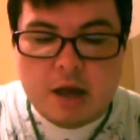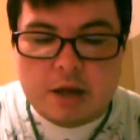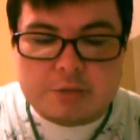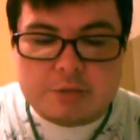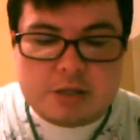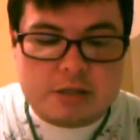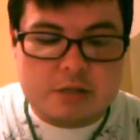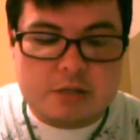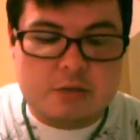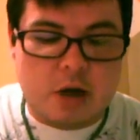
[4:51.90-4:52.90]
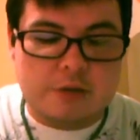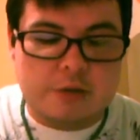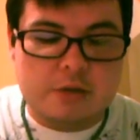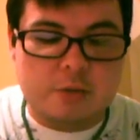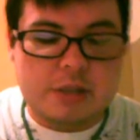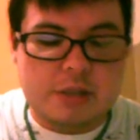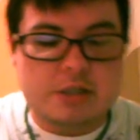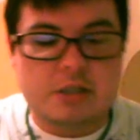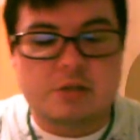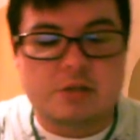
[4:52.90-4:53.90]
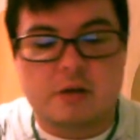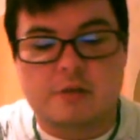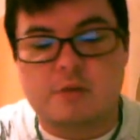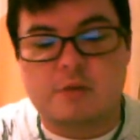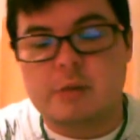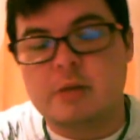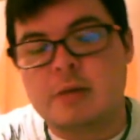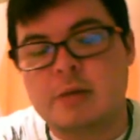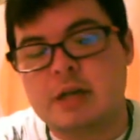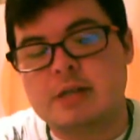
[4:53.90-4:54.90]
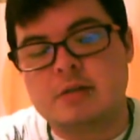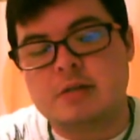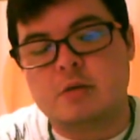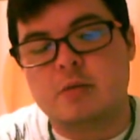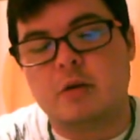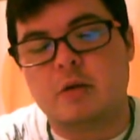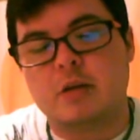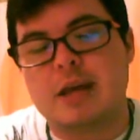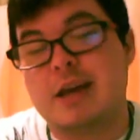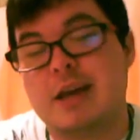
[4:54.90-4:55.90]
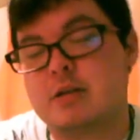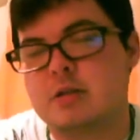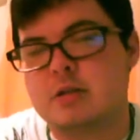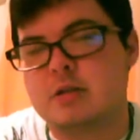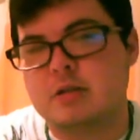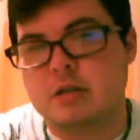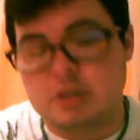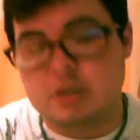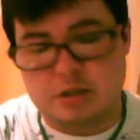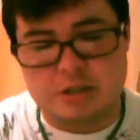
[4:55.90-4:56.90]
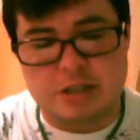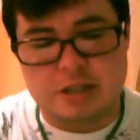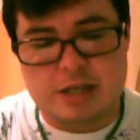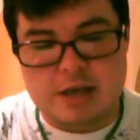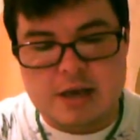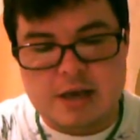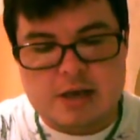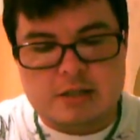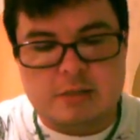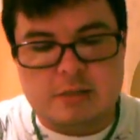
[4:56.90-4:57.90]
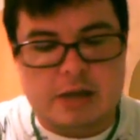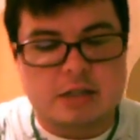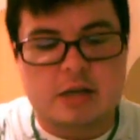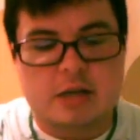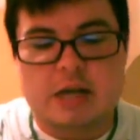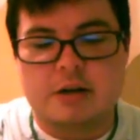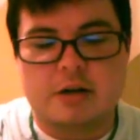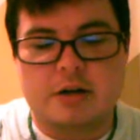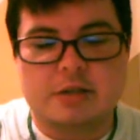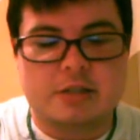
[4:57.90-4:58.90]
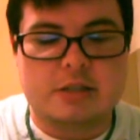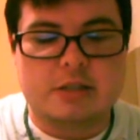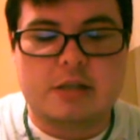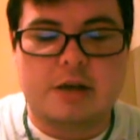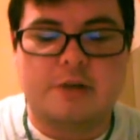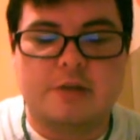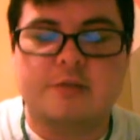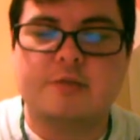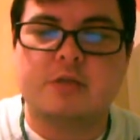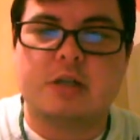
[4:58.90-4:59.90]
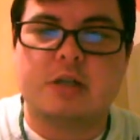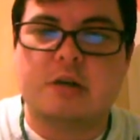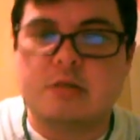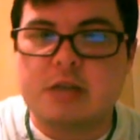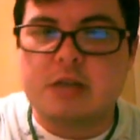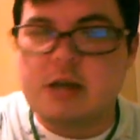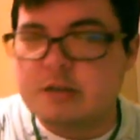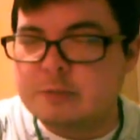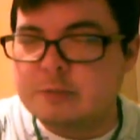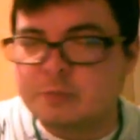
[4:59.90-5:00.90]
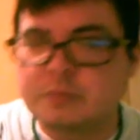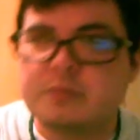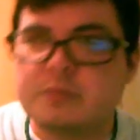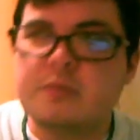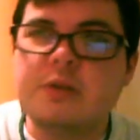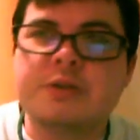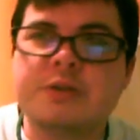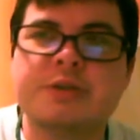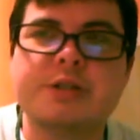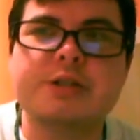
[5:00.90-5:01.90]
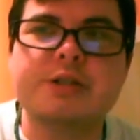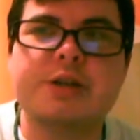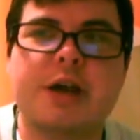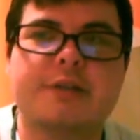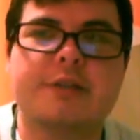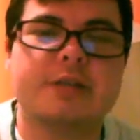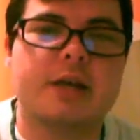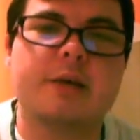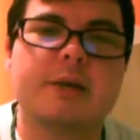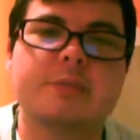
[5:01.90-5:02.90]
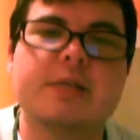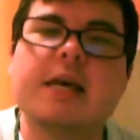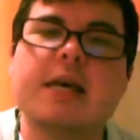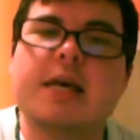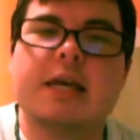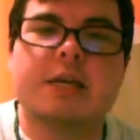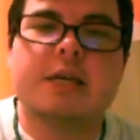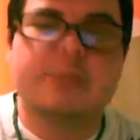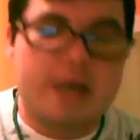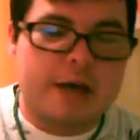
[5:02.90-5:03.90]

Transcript: Transsexuals often wish to transform their bodies hormonally and surgically to match their inner sense of gender or sex. So these are your F to M's and M to